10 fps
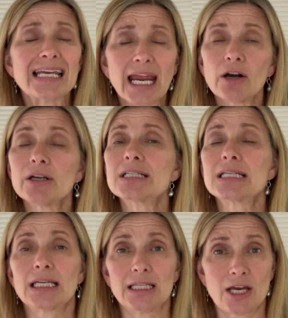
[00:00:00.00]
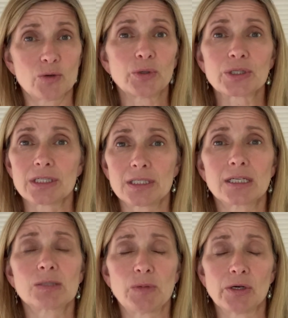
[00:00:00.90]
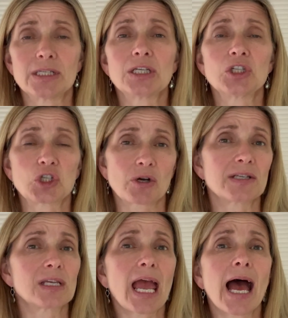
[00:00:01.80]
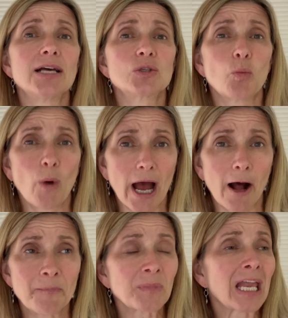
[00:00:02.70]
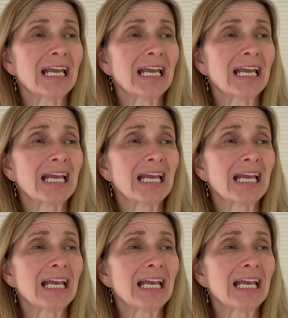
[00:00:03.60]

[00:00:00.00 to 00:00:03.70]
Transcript: guaranteed the other person is experiencing stress as well.